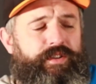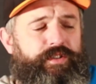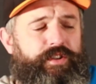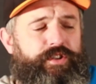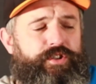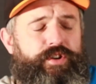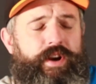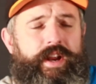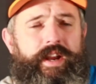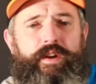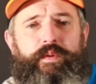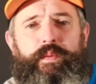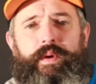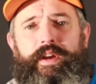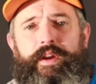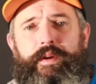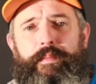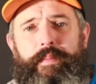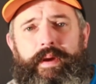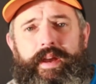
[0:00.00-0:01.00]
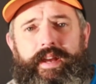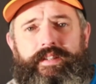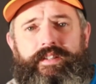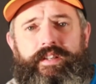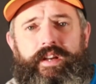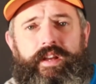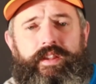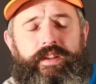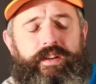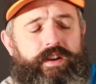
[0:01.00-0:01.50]
on the track when compared
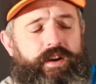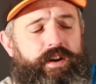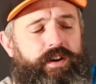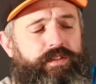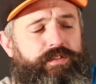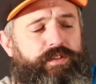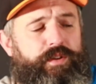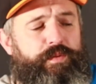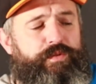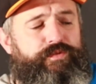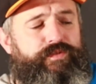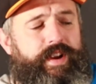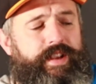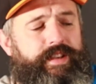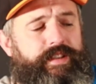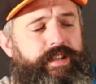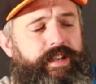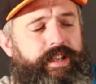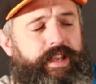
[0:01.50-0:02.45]
to other cars I was racing